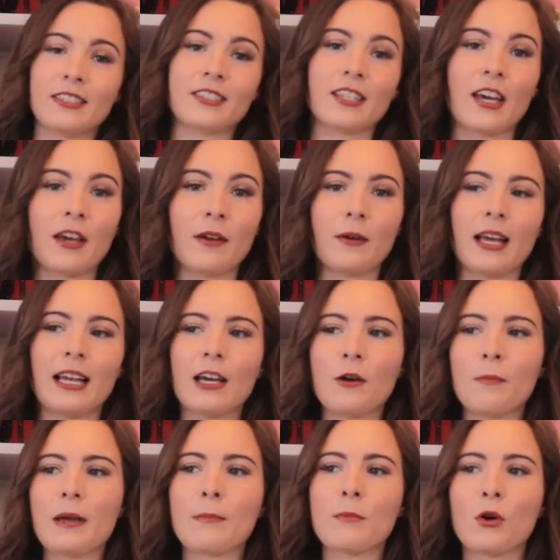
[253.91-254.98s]
so a
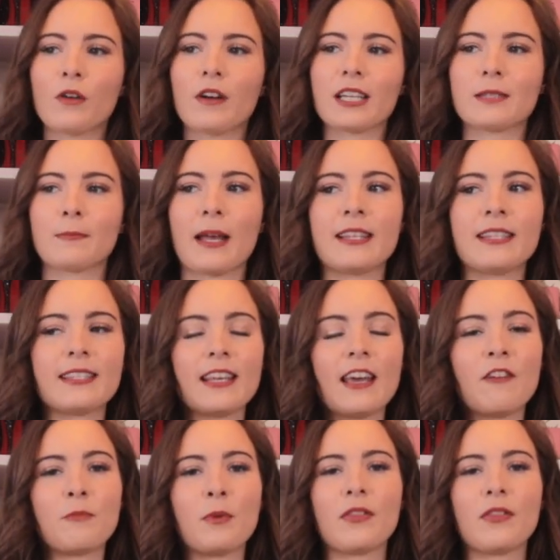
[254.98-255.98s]
little bit more expensive,